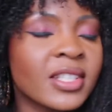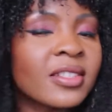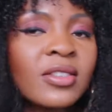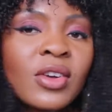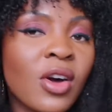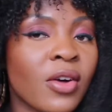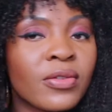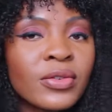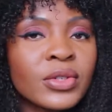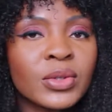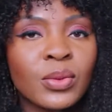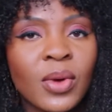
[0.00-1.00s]
season call
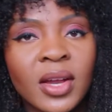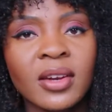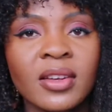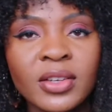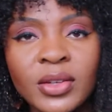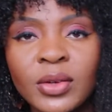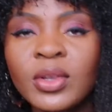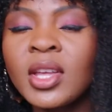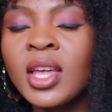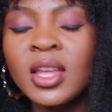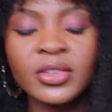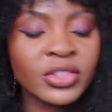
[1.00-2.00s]
for sweater, you know,
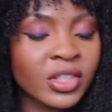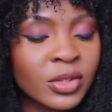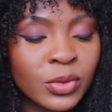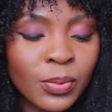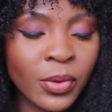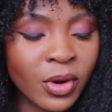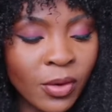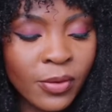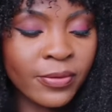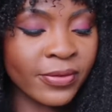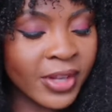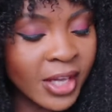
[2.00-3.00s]
just super
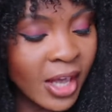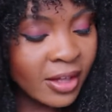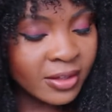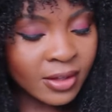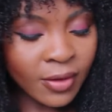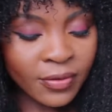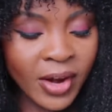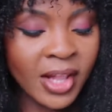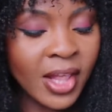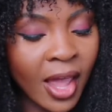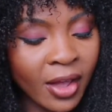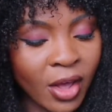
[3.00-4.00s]
comfy and stuff
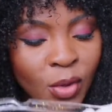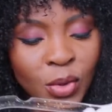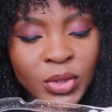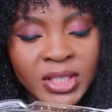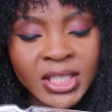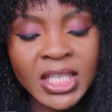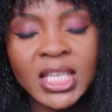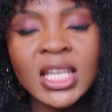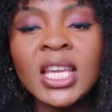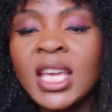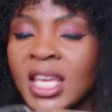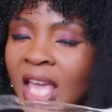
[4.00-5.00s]
like that, cozy.
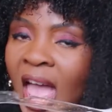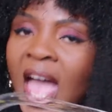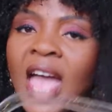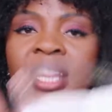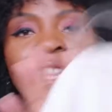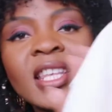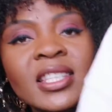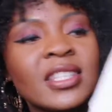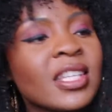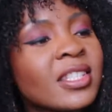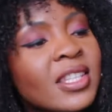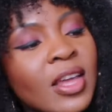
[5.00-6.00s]
Yeah,
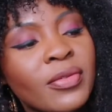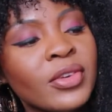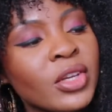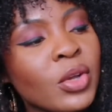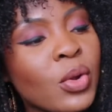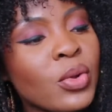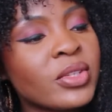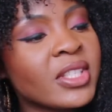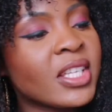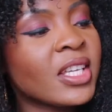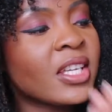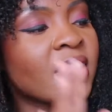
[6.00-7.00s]
this is definitely
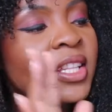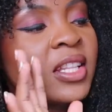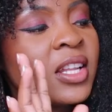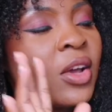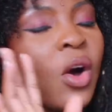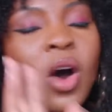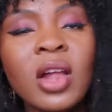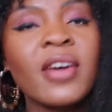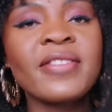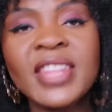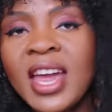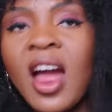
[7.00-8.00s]
cozy. All
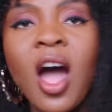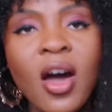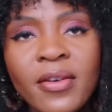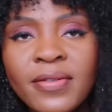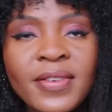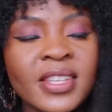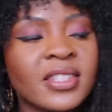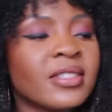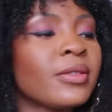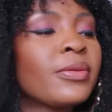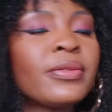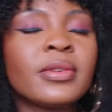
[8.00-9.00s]
of their
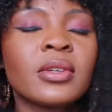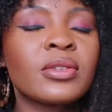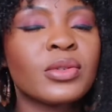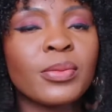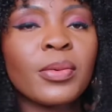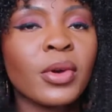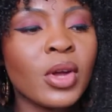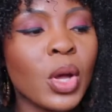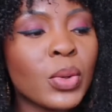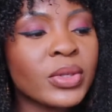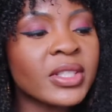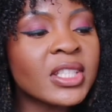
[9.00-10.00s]
outfits feel super
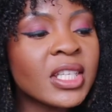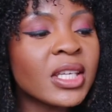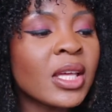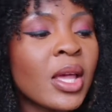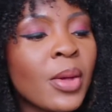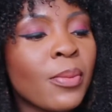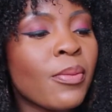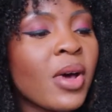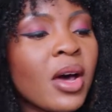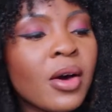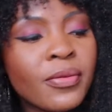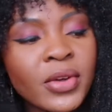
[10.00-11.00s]
cozy,
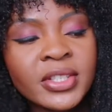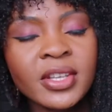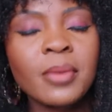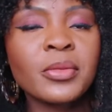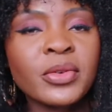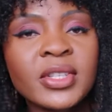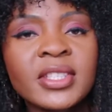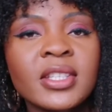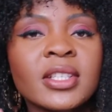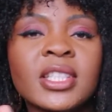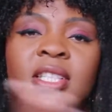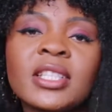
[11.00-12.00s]
but for some
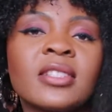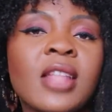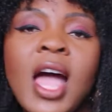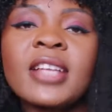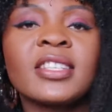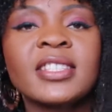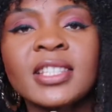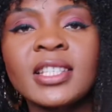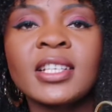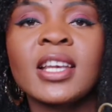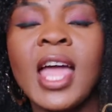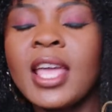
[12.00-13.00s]
reason I just
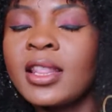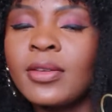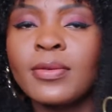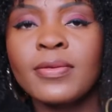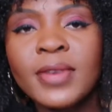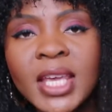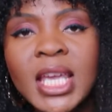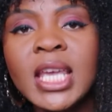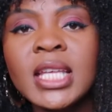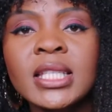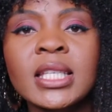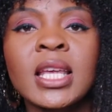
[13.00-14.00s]
didn't like the
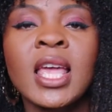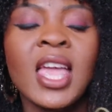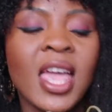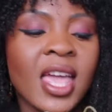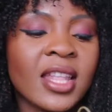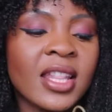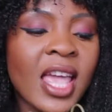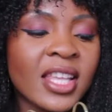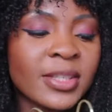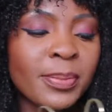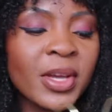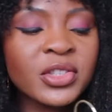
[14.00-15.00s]
fit, and
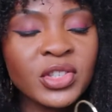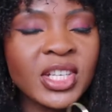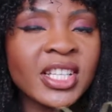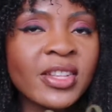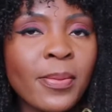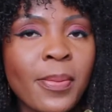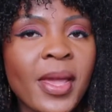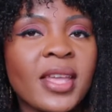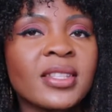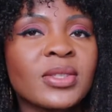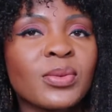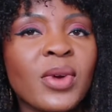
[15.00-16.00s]
especially the
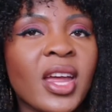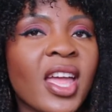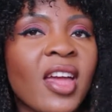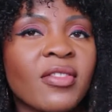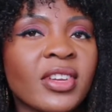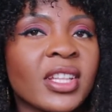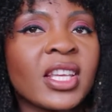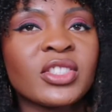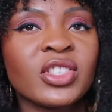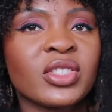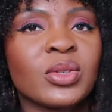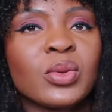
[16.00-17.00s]
pants where
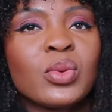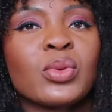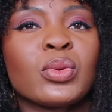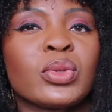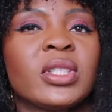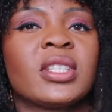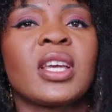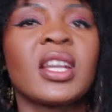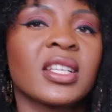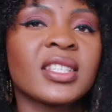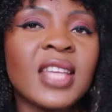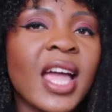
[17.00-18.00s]
everything just looked
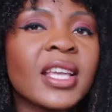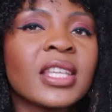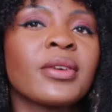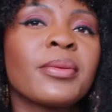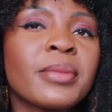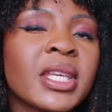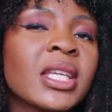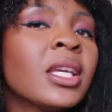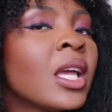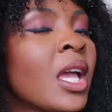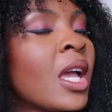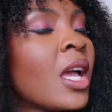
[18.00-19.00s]
kind of saggy on me.
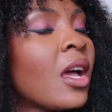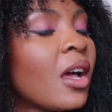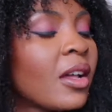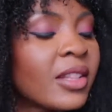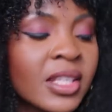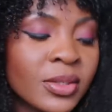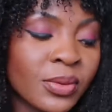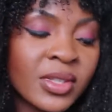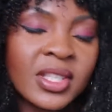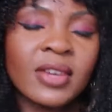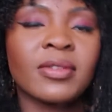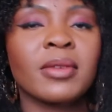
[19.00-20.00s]
Uh, this
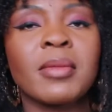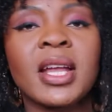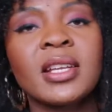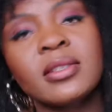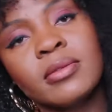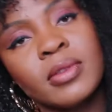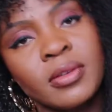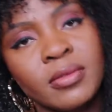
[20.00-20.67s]
was definitely my least